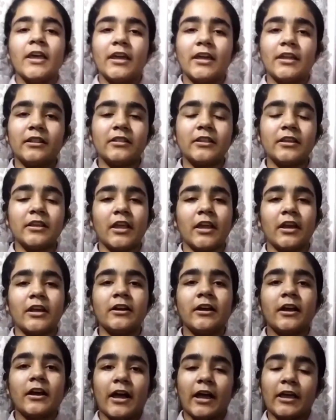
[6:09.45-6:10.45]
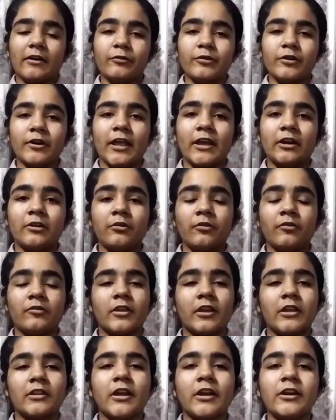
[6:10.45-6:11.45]
In the end, I would like to
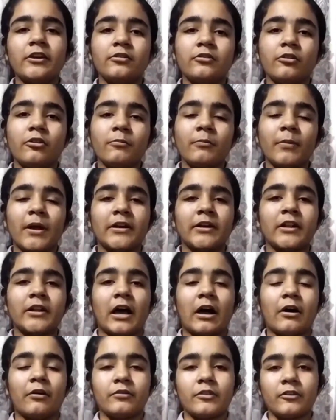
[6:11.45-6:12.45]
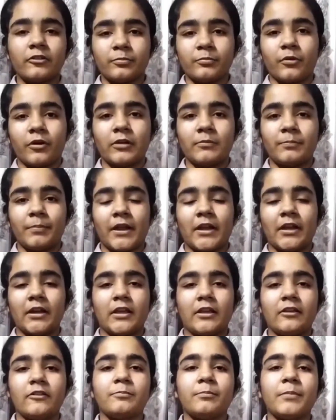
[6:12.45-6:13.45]
say that no matter how the small pen
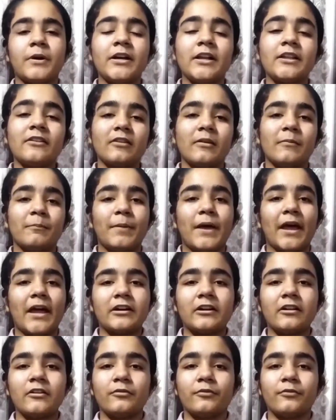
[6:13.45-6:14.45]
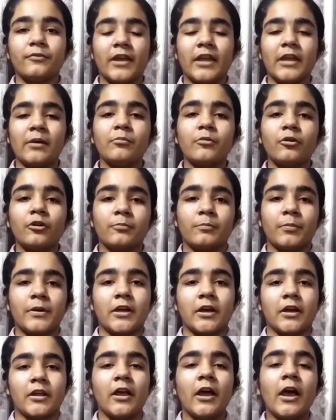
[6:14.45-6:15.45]
is, but its impact is way more
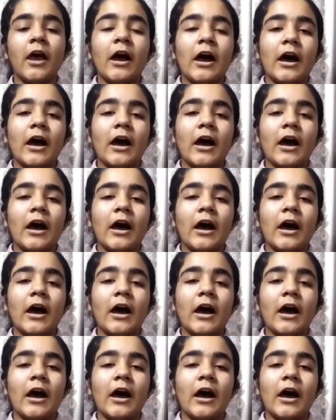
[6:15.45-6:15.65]
bigger.